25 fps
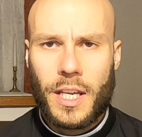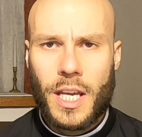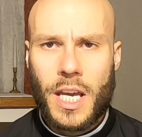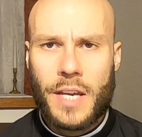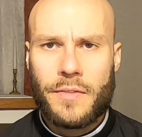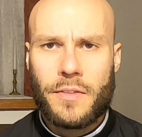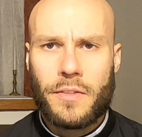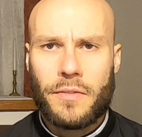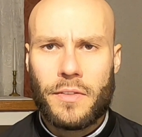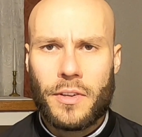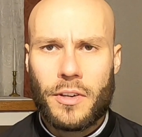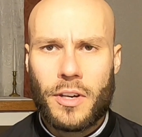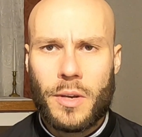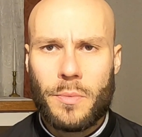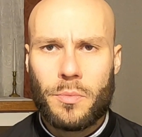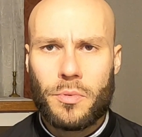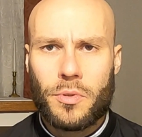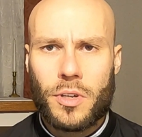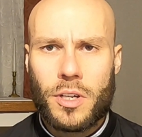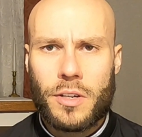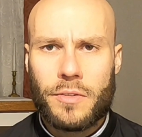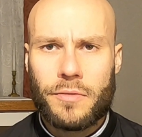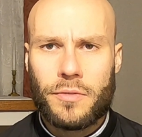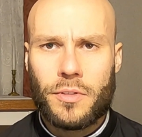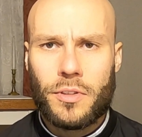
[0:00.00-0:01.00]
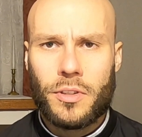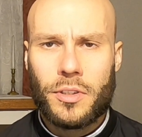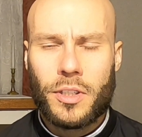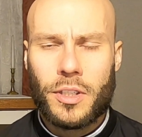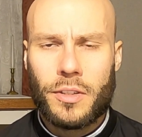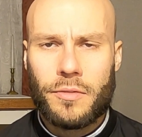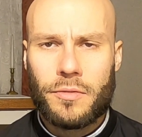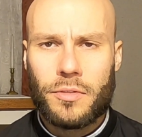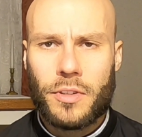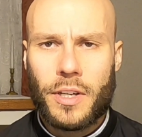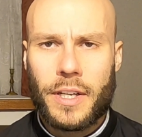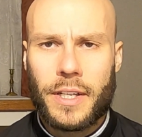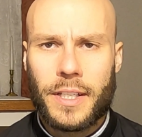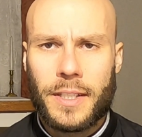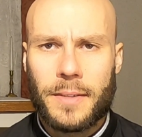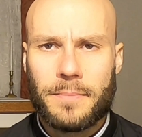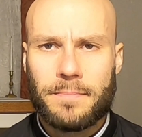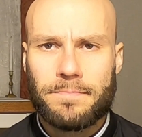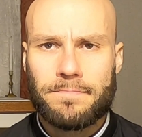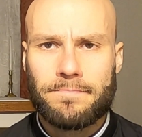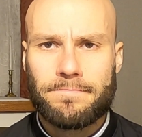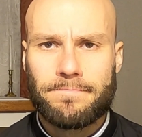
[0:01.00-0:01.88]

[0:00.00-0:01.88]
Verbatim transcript: Have a very prayerful Good Friday.